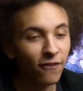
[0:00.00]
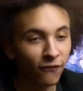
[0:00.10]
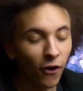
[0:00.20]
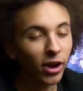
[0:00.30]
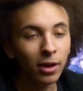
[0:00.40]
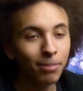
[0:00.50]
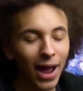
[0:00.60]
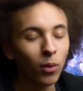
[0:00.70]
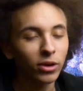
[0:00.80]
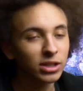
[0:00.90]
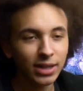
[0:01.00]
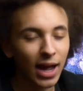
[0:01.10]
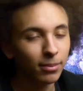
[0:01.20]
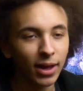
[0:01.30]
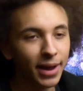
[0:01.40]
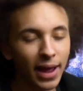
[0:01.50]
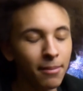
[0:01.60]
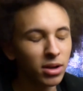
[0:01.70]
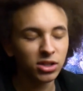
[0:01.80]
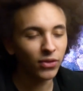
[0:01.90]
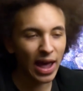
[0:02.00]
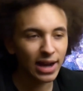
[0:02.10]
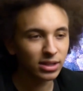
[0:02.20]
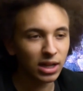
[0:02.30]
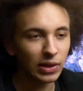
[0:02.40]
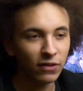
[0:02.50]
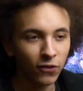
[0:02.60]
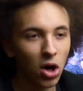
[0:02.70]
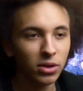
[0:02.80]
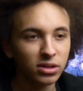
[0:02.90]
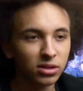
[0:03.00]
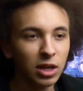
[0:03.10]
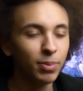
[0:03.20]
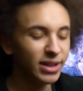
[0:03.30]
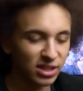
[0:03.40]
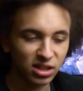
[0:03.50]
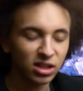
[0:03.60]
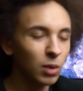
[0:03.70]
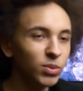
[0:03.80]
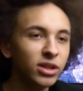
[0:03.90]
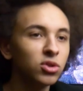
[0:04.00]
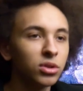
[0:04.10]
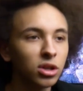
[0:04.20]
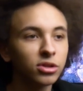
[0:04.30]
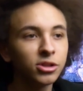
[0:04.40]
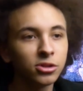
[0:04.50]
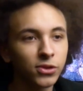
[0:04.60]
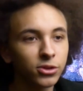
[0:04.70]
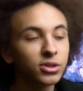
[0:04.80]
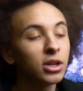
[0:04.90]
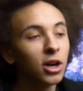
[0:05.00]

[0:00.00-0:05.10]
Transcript: a fucking backwards timeline. I must have accidentally fallen asleep and slipped into another universe